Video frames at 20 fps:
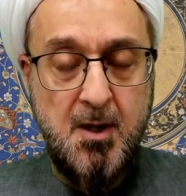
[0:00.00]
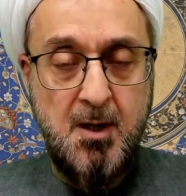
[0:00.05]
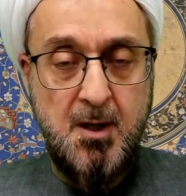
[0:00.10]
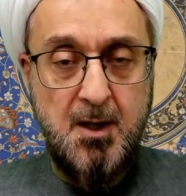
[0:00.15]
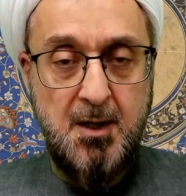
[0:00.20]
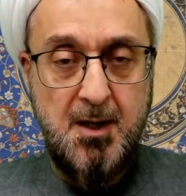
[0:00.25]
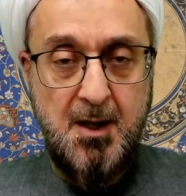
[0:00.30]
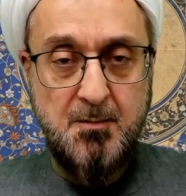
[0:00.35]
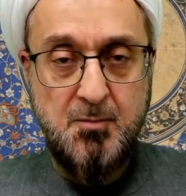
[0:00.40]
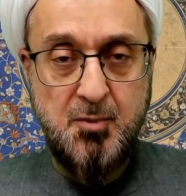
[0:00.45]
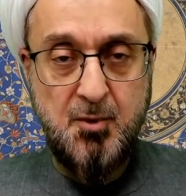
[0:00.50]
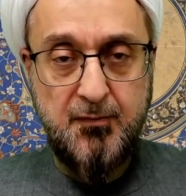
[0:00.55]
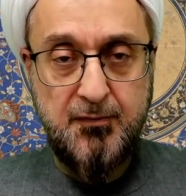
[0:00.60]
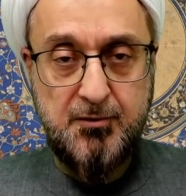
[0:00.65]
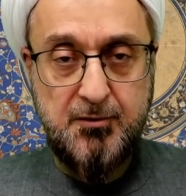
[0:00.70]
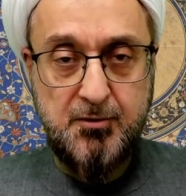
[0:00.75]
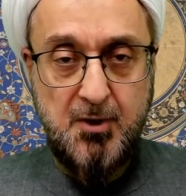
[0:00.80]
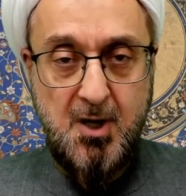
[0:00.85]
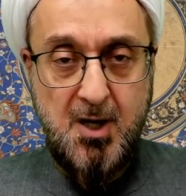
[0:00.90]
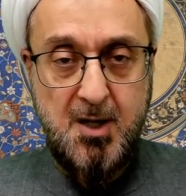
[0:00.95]
a number of
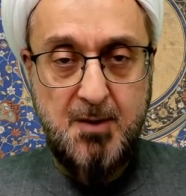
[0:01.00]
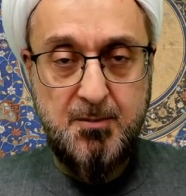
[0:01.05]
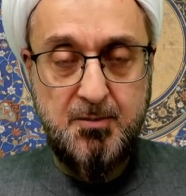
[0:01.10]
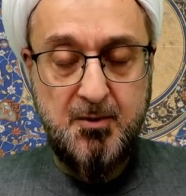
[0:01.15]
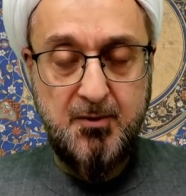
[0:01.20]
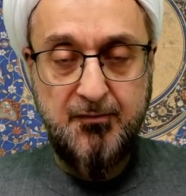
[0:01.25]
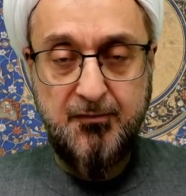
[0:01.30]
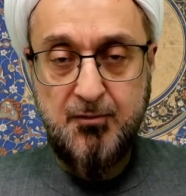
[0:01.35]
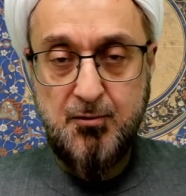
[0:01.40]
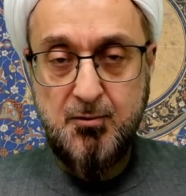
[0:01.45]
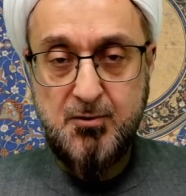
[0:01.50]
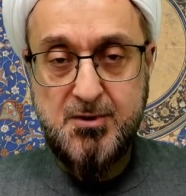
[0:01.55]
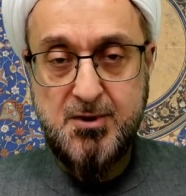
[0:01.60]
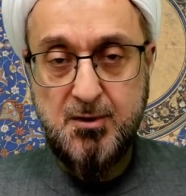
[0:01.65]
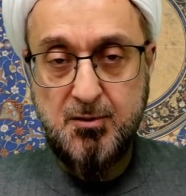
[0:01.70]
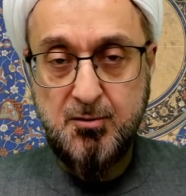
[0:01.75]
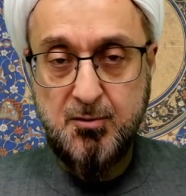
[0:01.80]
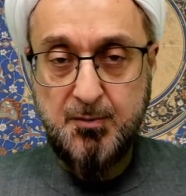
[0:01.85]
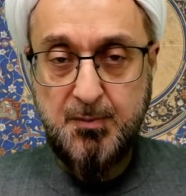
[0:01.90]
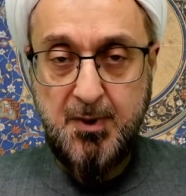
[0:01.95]
tribes
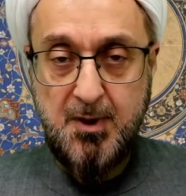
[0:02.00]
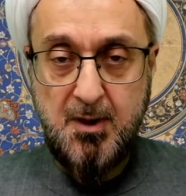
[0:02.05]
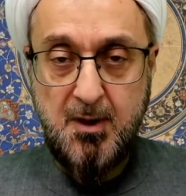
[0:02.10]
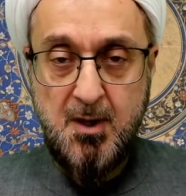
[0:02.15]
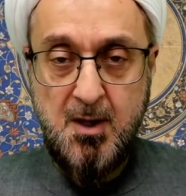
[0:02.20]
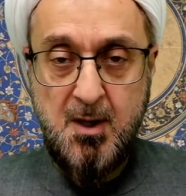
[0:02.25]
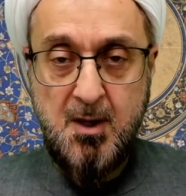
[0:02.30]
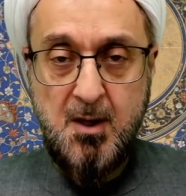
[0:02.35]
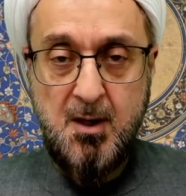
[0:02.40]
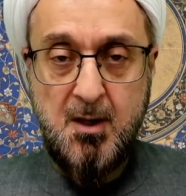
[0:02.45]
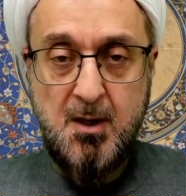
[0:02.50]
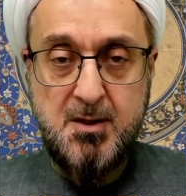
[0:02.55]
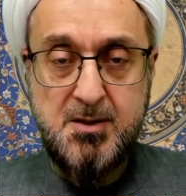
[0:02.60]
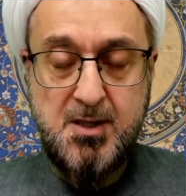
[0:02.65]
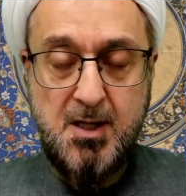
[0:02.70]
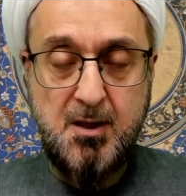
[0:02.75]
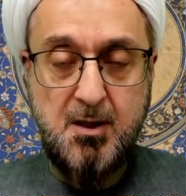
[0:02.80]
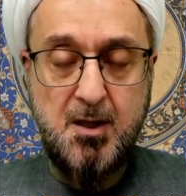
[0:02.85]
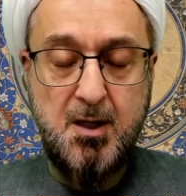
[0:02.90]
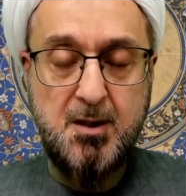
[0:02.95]
refusing to pay
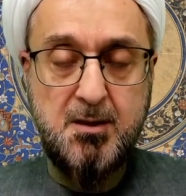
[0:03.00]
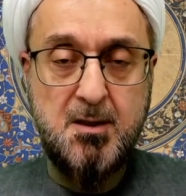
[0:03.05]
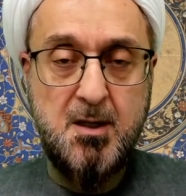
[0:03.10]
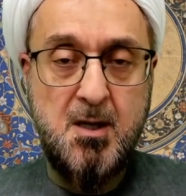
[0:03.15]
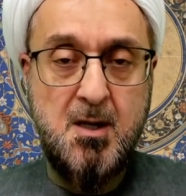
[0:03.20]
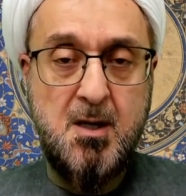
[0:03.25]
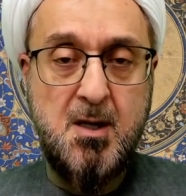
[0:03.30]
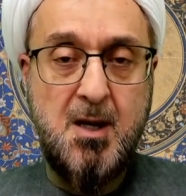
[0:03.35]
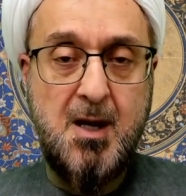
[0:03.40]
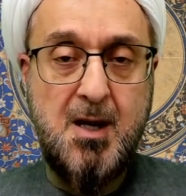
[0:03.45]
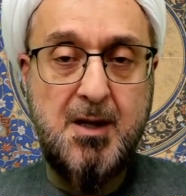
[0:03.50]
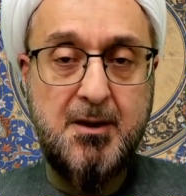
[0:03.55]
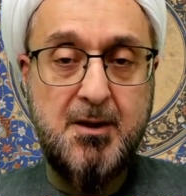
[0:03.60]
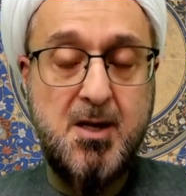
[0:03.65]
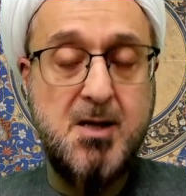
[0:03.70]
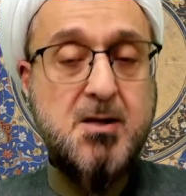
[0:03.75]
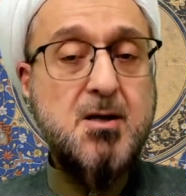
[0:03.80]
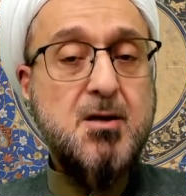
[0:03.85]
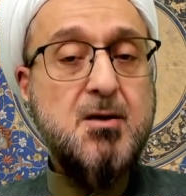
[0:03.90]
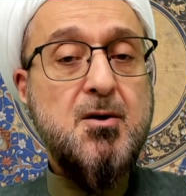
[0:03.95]
zakat and
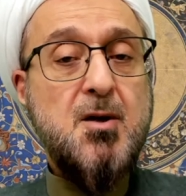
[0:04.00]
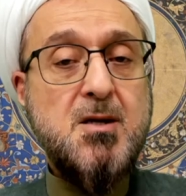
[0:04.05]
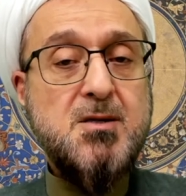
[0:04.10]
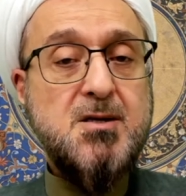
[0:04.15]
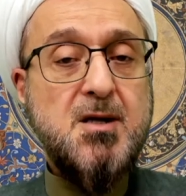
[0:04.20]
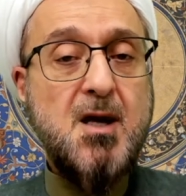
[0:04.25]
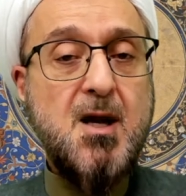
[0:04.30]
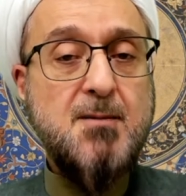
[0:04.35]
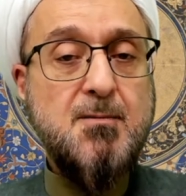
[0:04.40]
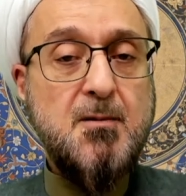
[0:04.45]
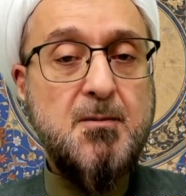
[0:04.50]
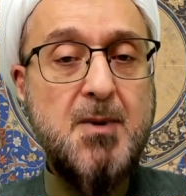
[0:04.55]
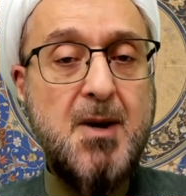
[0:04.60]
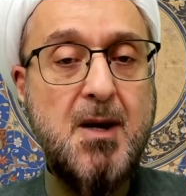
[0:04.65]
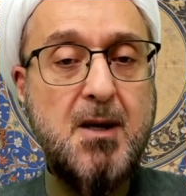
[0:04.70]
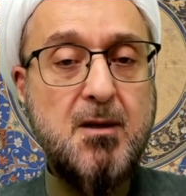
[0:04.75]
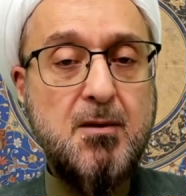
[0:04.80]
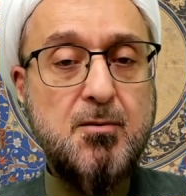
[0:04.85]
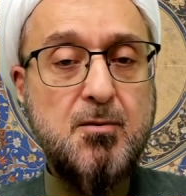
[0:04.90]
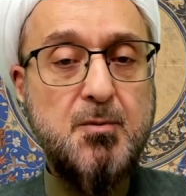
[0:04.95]
recognizing Abu
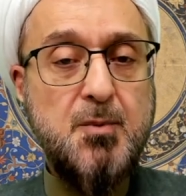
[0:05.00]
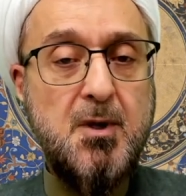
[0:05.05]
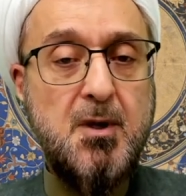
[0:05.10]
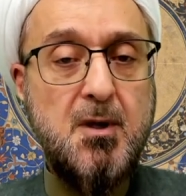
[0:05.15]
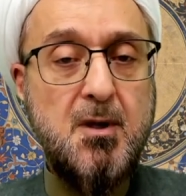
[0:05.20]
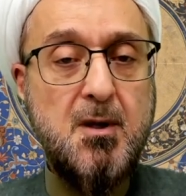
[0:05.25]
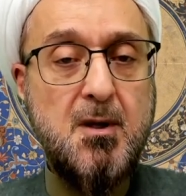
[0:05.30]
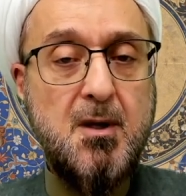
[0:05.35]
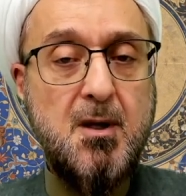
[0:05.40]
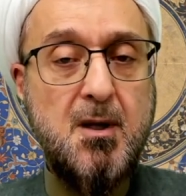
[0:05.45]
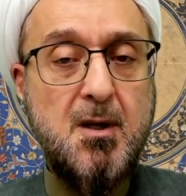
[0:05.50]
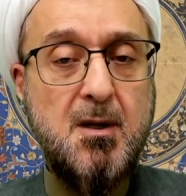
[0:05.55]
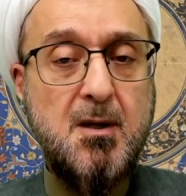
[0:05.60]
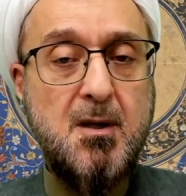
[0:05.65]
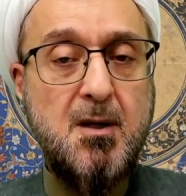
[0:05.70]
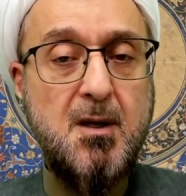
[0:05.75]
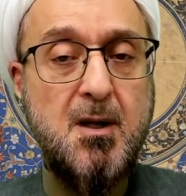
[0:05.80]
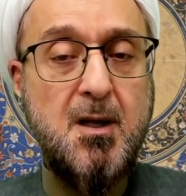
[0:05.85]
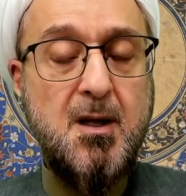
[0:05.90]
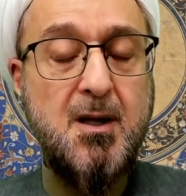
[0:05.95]
Bakr to be
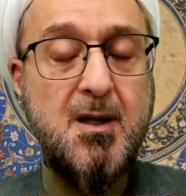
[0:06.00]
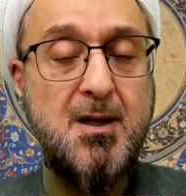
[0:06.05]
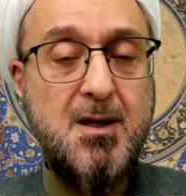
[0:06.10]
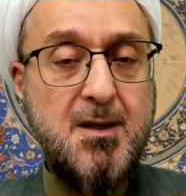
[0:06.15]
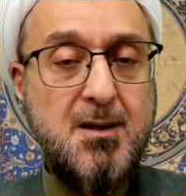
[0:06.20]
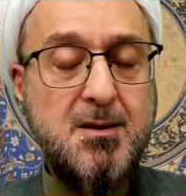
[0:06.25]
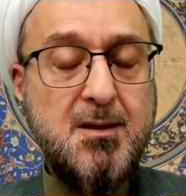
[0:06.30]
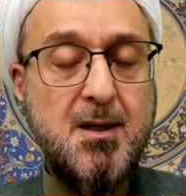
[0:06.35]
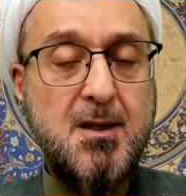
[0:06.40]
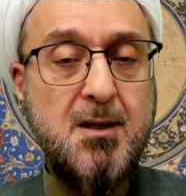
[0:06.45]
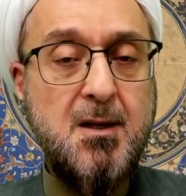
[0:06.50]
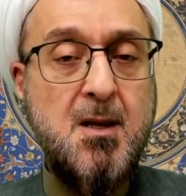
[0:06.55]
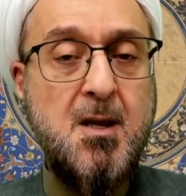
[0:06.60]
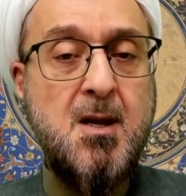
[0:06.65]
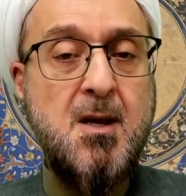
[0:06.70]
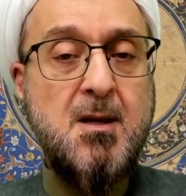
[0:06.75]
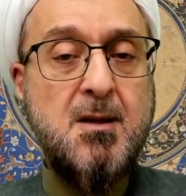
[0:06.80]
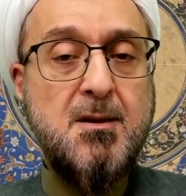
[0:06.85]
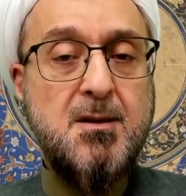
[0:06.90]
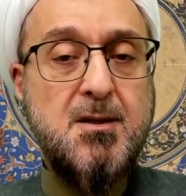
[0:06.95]
a leader.
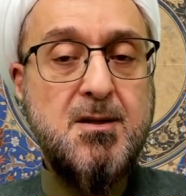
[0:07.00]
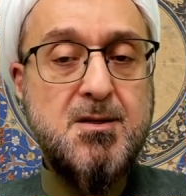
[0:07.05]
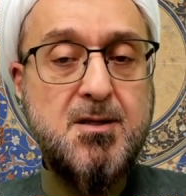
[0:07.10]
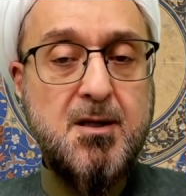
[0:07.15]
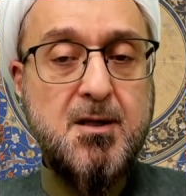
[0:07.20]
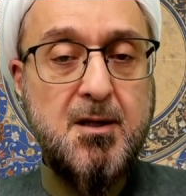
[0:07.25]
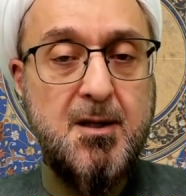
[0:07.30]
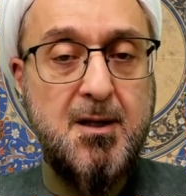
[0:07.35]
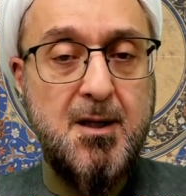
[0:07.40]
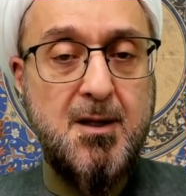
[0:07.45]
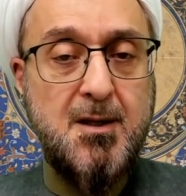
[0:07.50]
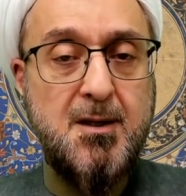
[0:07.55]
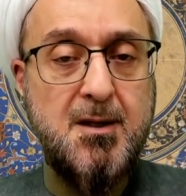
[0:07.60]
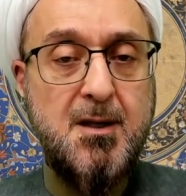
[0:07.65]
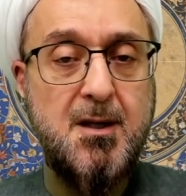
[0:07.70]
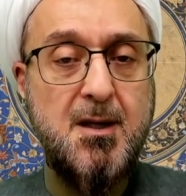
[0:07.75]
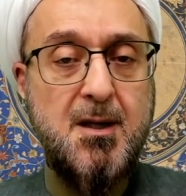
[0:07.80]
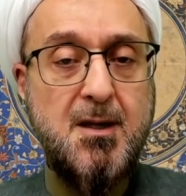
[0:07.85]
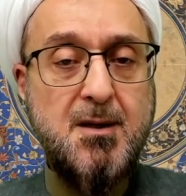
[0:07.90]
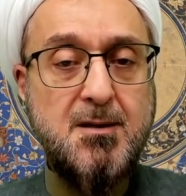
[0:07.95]
This
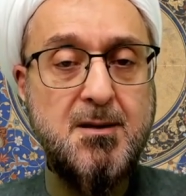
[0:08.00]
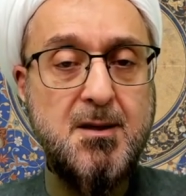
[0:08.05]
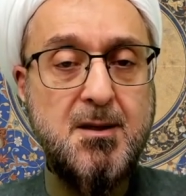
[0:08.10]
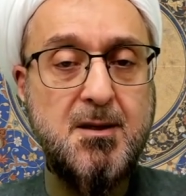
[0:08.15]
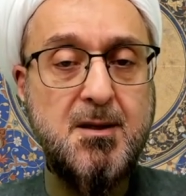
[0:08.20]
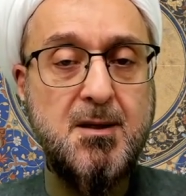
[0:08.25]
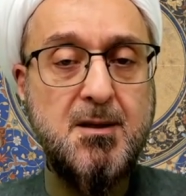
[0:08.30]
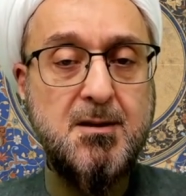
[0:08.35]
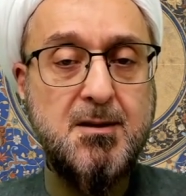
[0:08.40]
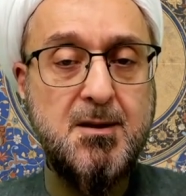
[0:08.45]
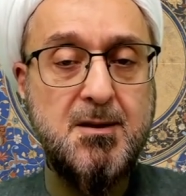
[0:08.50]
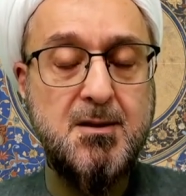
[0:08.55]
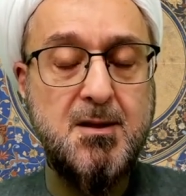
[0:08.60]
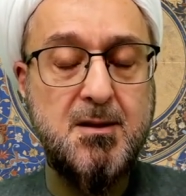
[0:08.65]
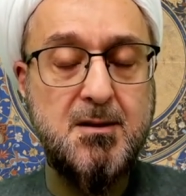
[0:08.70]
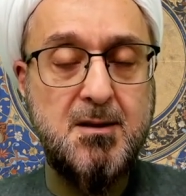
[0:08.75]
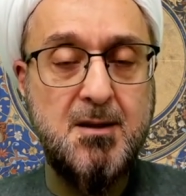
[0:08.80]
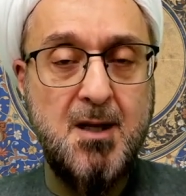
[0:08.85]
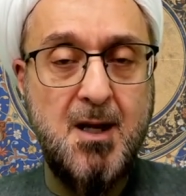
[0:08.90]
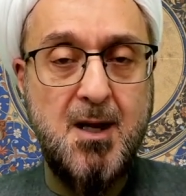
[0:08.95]
clearly indicated
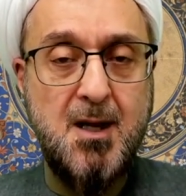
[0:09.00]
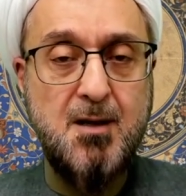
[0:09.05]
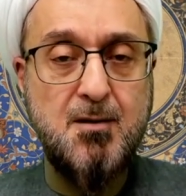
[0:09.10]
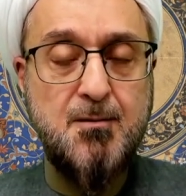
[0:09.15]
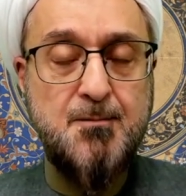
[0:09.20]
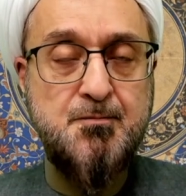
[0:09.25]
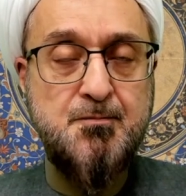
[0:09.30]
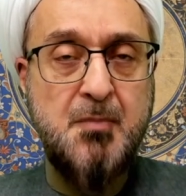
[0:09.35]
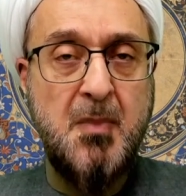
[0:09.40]
that now